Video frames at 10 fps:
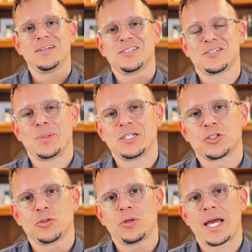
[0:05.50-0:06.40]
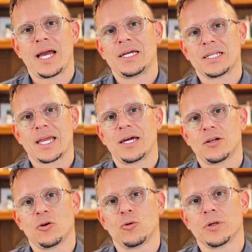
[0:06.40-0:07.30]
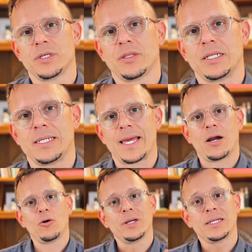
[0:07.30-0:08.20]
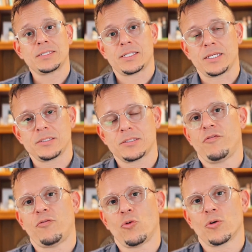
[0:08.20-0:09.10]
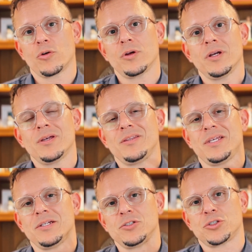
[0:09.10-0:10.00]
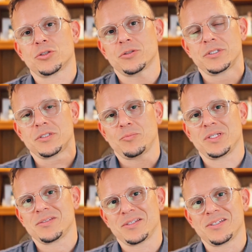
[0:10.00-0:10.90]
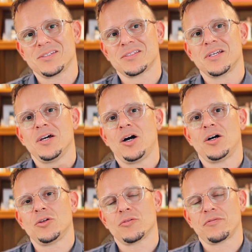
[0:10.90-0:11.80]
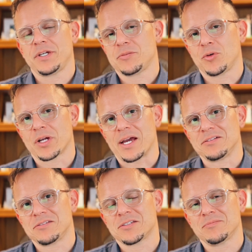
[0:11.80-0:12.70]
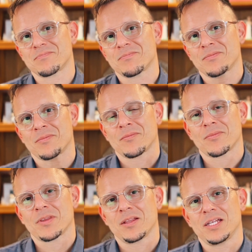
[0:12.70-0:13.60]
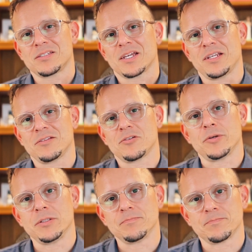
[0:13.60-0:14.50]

special ad category that now exists for the insurance business under Facebook ads. Let's get into it.